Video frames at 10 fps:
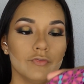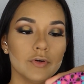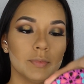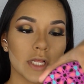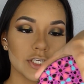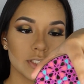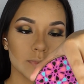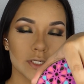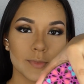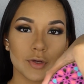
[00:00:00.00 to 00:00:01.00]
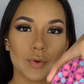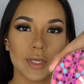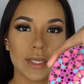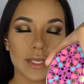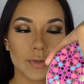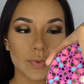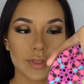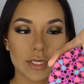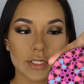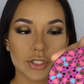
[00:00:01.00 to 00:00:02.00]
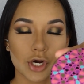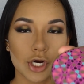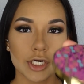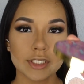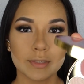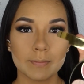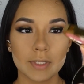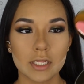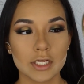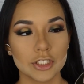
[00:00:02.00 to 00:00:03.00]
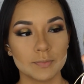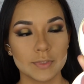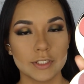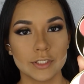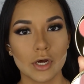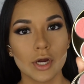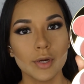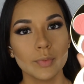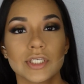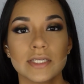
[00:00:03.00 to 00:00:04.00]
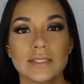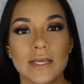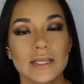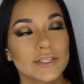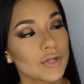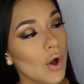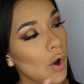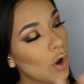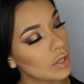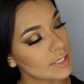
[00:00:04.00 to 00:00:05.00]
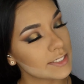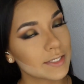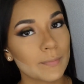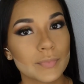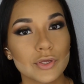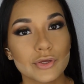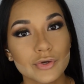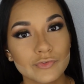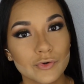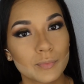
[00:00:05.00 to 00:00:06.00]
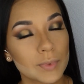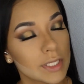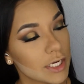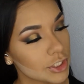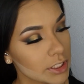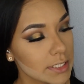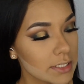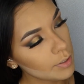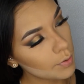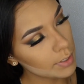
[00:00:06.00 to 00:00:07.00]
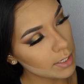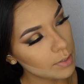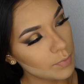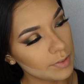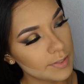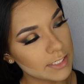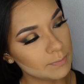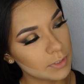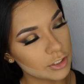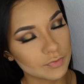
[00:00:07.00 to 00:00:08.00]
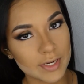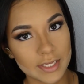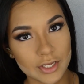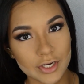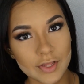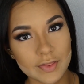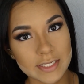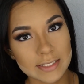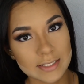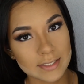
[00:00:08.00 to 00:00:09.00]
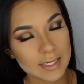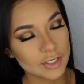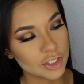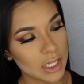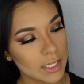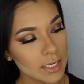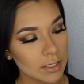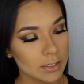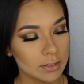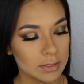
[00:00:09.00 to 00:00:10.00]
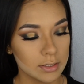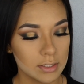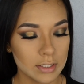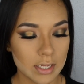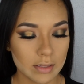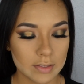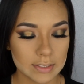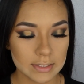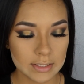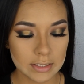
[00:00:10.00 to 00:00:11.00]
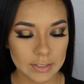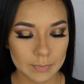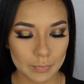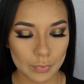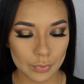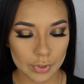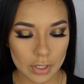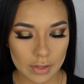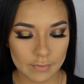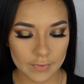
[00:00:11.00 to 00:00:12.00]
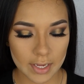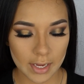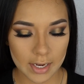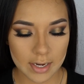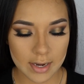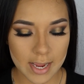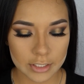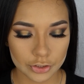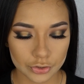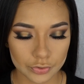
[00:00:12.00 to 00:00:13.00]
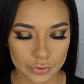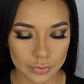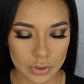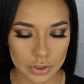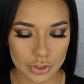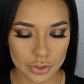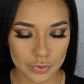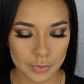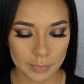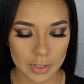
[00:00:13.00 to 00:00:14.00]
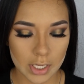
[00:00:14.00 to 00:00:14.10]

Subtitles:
For blush, I'm going to be going in with the Tarte Blush Bazar, which contains all these beautiful blushes. I'm going to be going in with this blush right here. This is Angelic. And this is more of a natural nude